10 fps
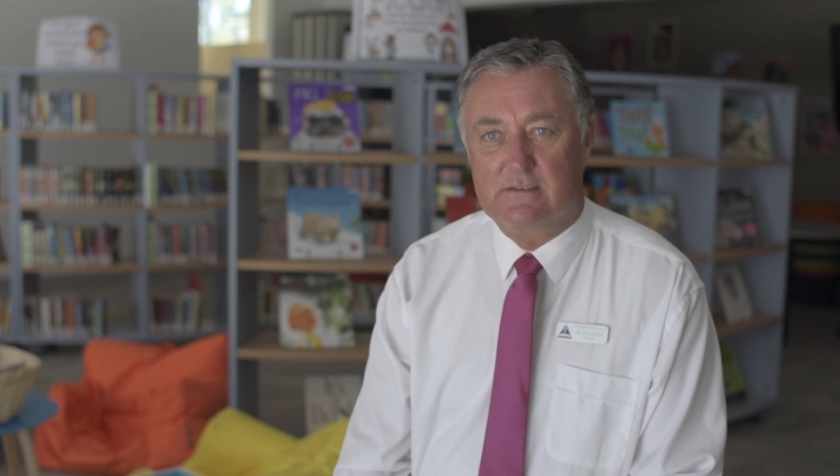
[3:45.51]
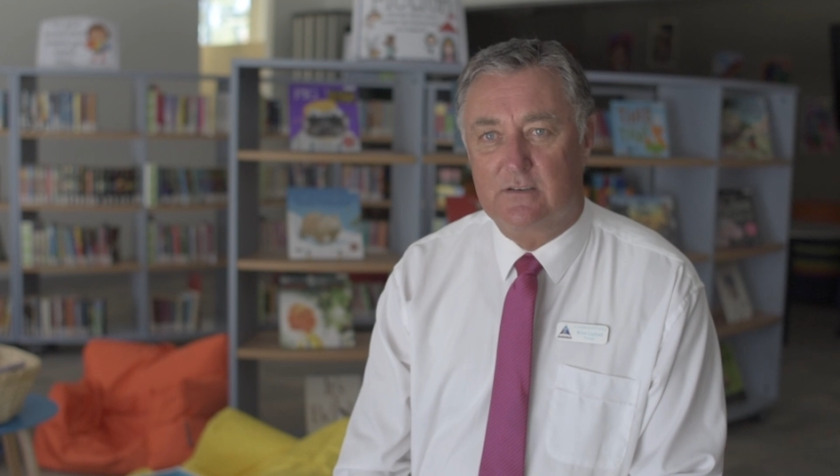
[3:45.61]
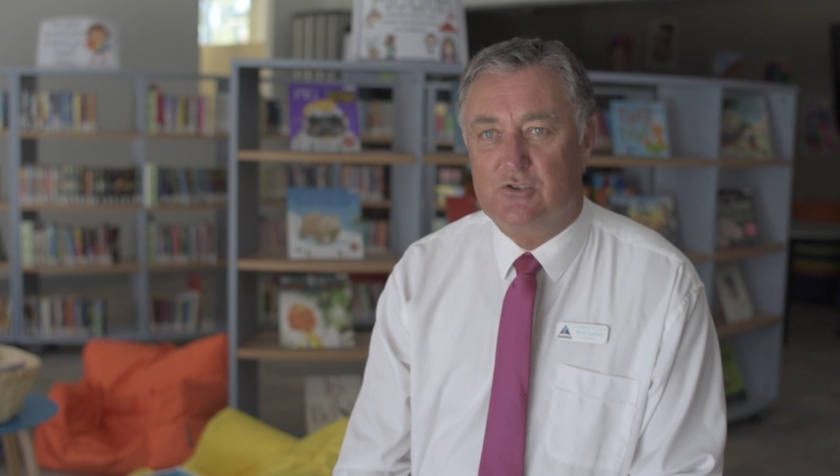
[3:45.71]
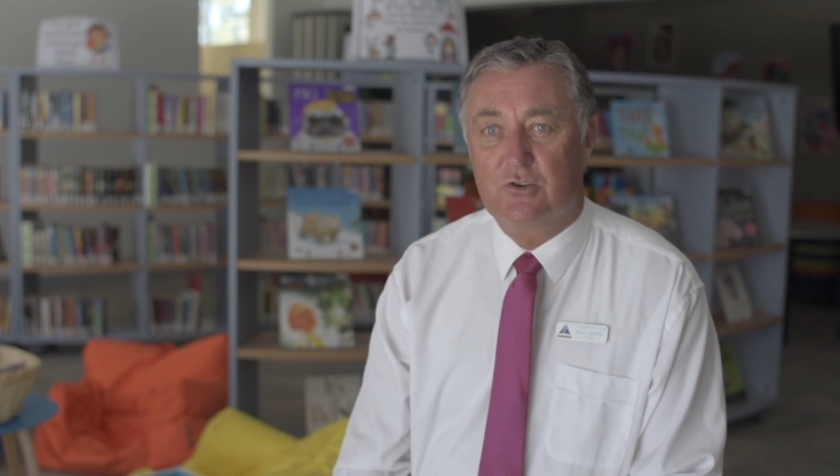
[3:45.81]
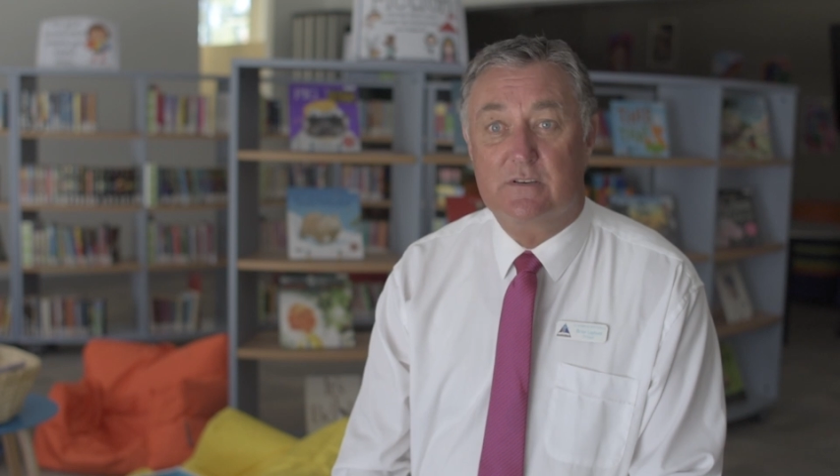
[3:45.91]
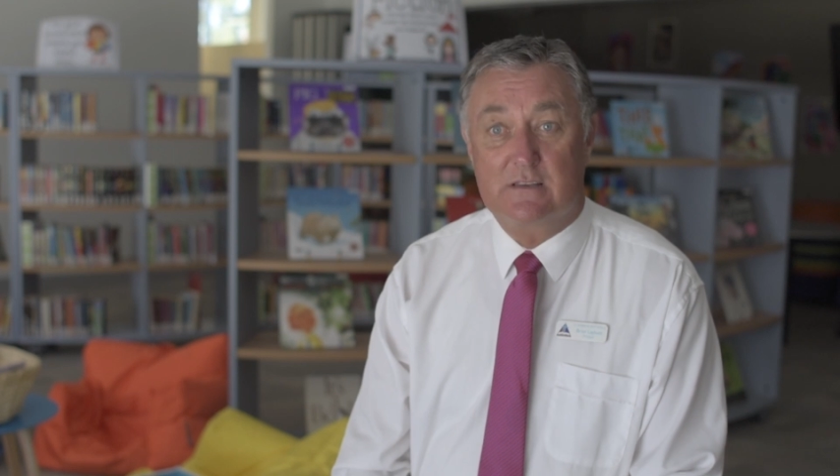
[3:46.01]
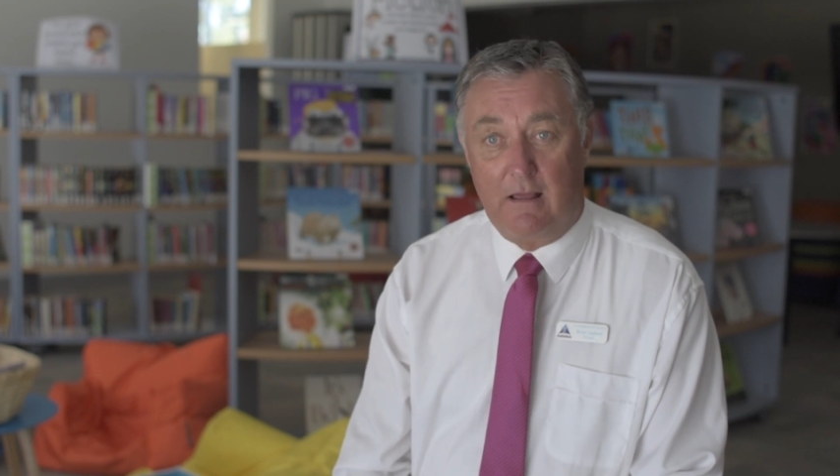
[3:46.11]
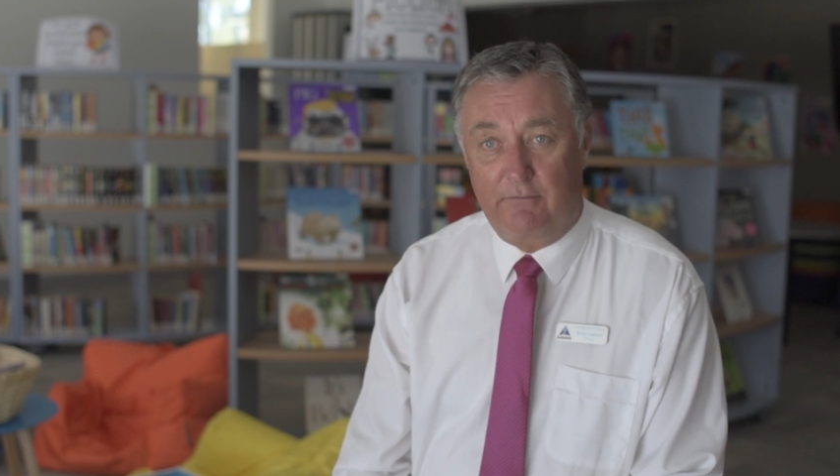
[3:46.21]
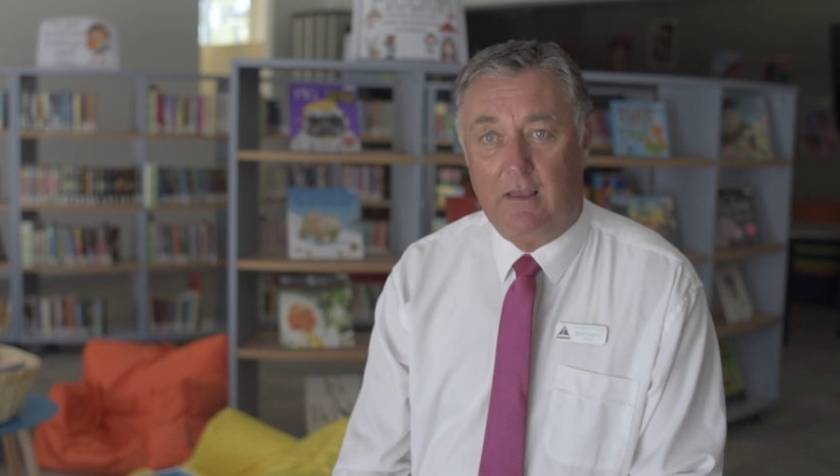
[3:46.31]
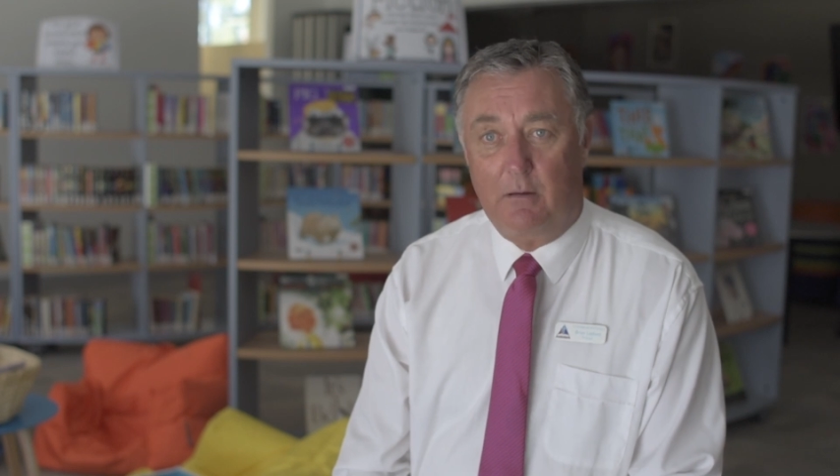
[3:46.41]
The students
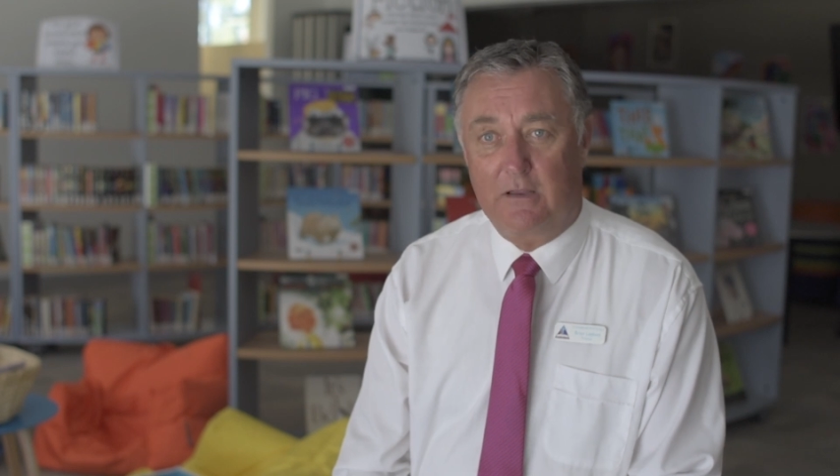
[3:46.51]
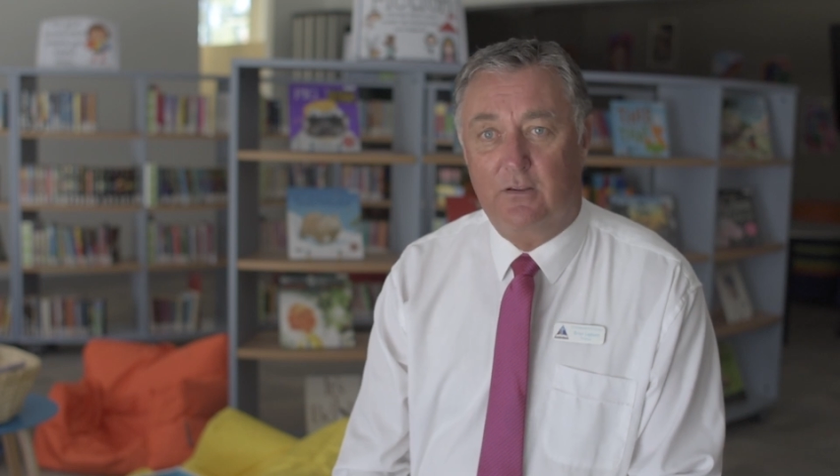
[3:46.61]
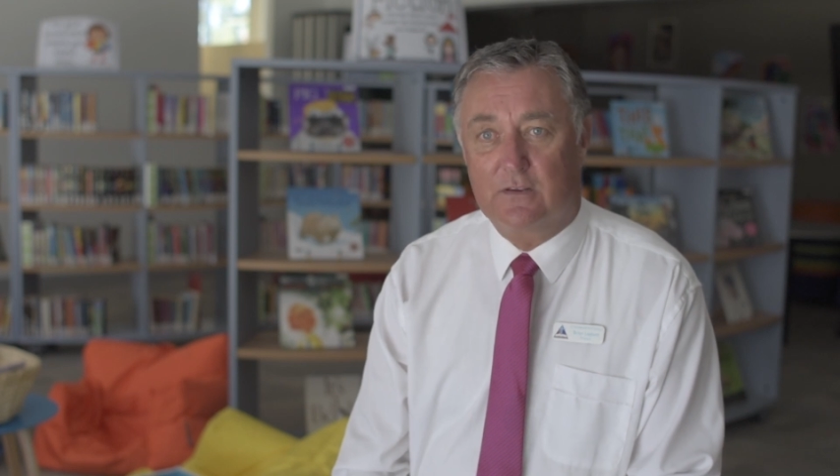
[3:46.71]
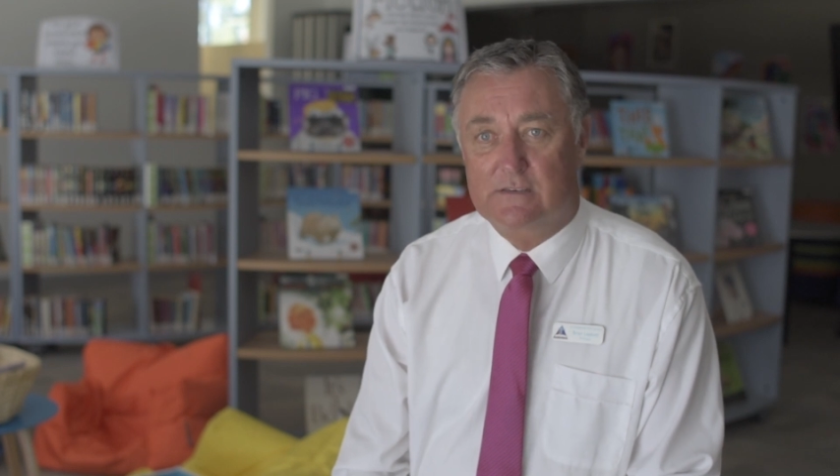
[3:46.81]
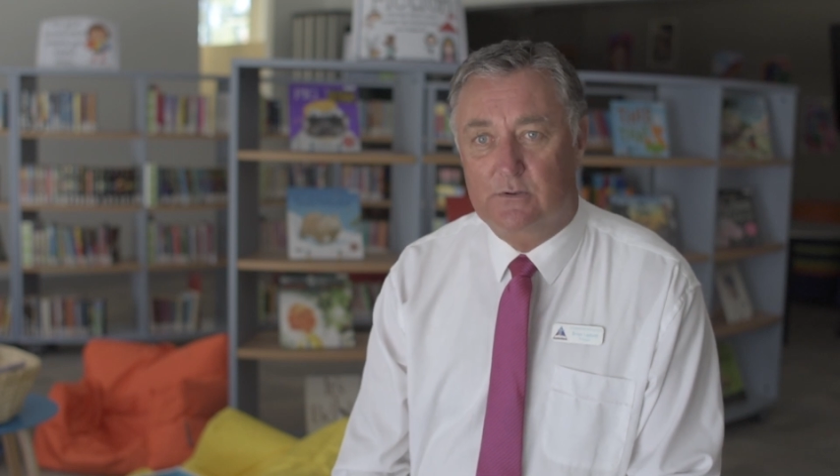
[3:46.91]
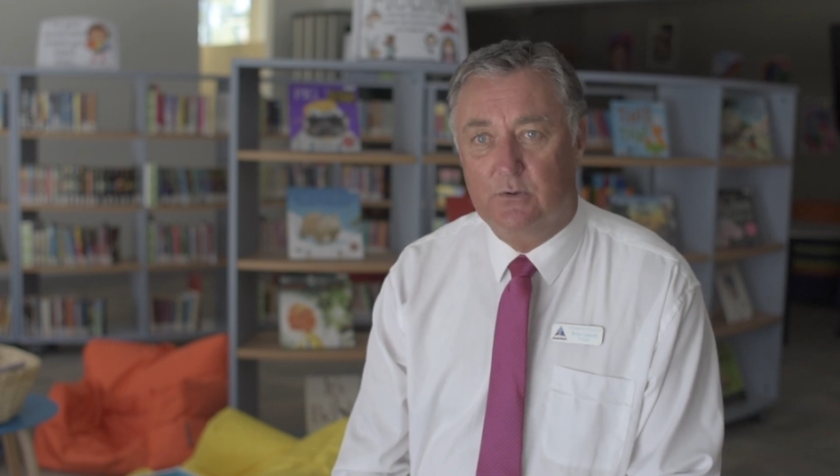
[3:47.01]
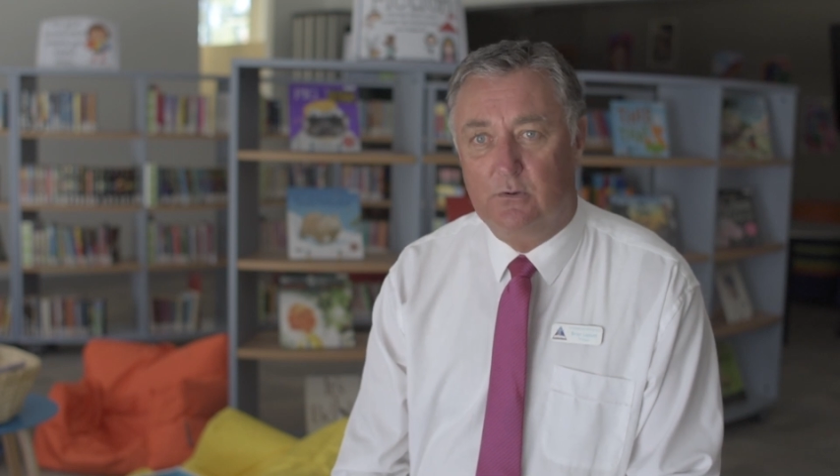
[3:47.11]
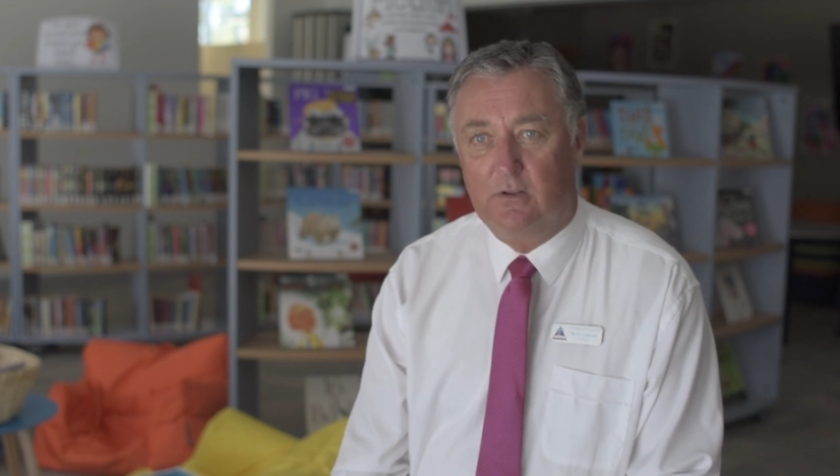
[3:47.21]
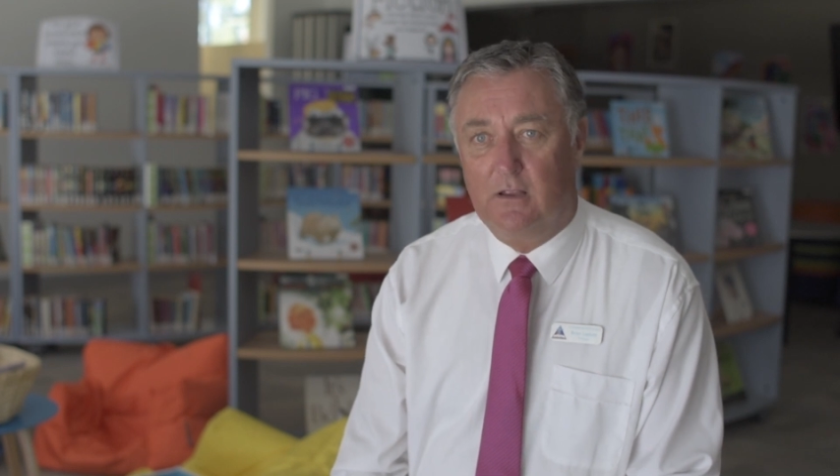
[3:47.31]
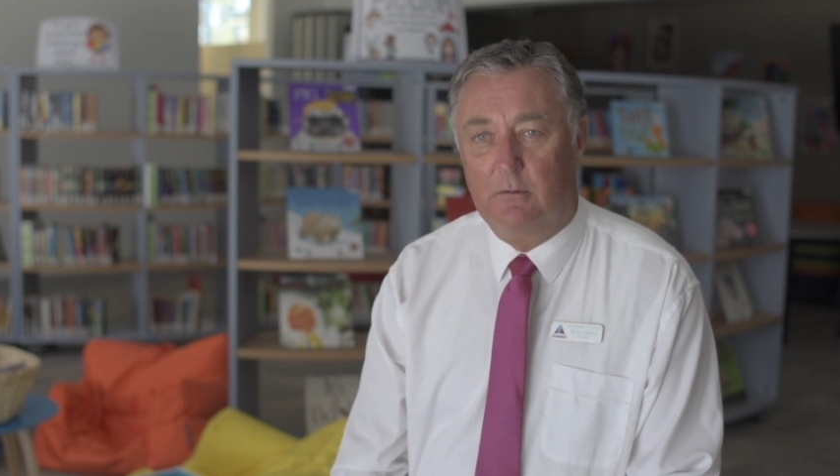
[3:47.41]
love coming to the school